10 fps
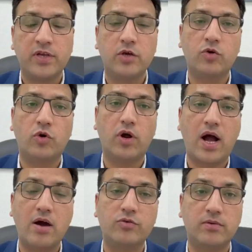you don't know
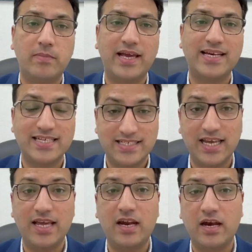how to make a
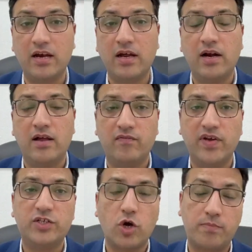decision and
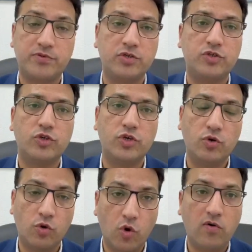which option should
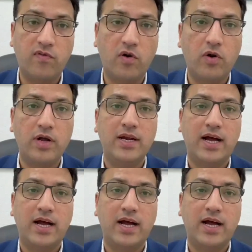you go for,